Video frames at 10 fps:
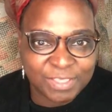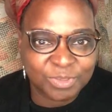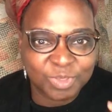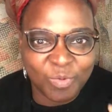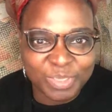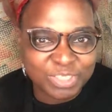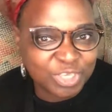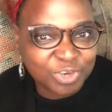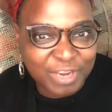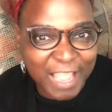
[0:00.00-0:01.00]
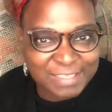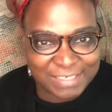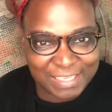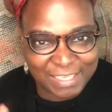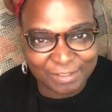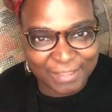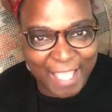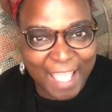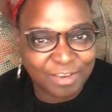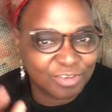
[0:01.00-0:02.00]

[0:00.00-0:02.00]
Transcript: So it's always the curiosity killed the cat.